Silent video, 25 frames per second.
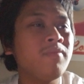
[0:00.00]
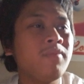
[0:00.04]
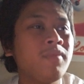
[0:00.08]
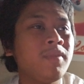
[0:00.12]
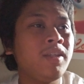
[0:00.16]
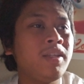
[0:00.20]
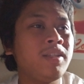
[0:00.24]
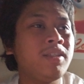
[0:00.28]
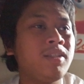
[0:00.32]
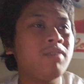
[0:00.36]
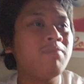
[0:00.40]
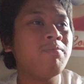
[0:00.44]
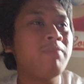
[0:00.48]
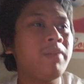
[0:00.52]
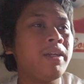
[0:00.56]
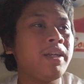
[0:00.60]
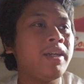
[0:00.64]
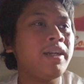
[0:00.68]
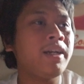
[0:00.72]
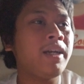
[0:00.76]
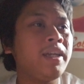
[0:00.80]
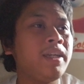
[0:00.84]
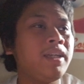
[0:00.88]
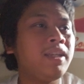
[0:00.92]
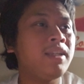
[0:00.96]
took my
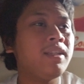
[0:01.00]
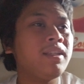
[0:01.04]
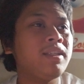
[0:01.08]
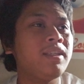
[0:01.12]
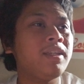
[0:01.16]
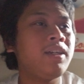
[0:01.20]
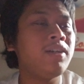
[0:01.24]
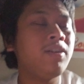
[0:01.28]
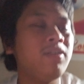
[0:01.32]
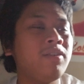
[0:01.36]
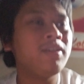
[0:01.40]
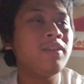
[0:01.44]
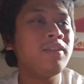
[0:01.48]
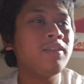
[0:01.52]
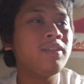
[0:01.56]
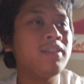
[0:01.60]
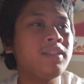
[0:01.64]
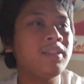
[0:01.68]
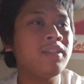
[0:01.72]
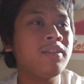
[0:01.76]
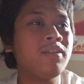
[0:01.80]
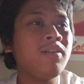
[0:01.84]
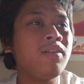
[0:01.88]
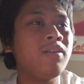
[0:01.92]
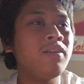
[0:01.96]
height down and he was like,
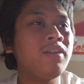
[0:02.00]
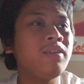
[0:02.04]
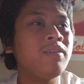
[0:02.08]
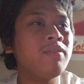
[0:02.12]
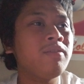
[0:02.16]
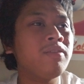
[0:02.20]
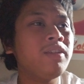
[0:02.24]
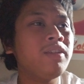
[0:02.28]
"Oh, you're